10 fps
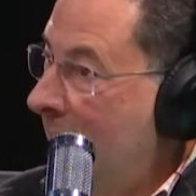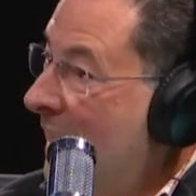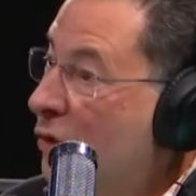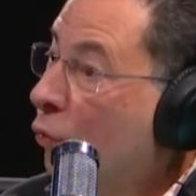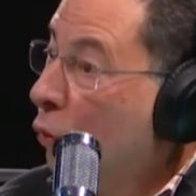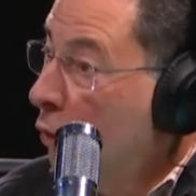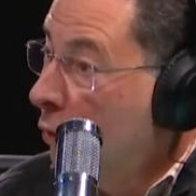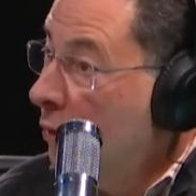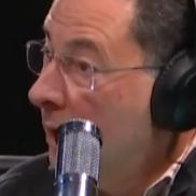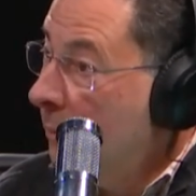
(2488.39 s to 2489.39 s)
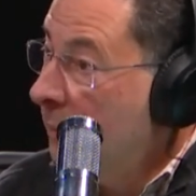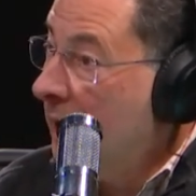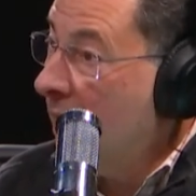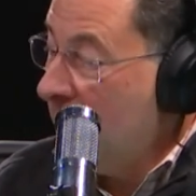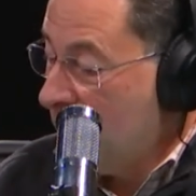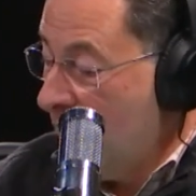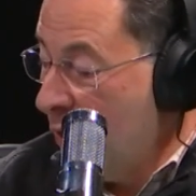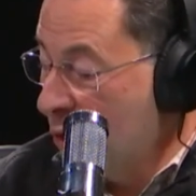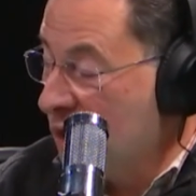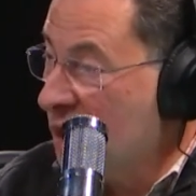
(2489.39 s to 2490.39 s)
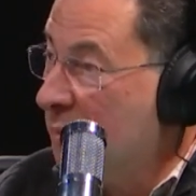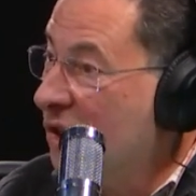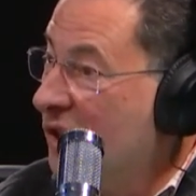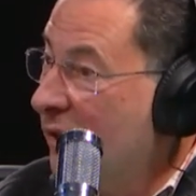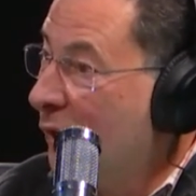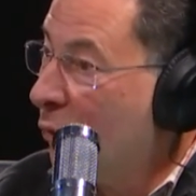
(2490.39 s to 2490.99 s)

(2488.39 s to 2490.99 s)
That's rude because there's a specific